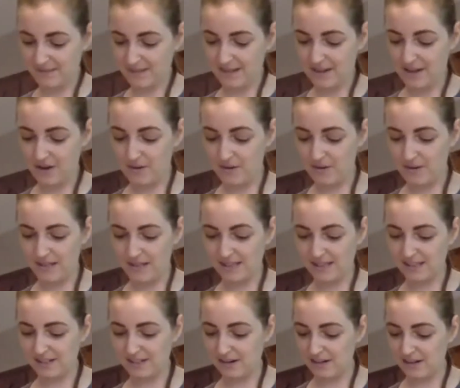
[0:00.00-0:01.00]
Oh, this
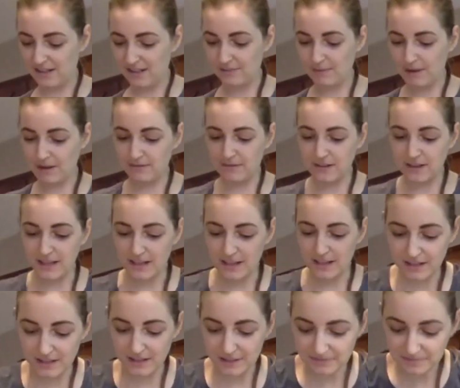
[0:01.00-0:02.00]
is starting to smell really
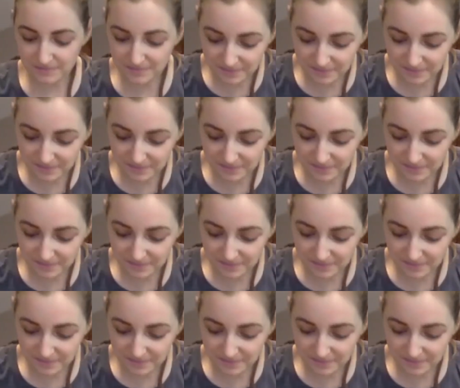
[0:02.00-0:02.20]
good.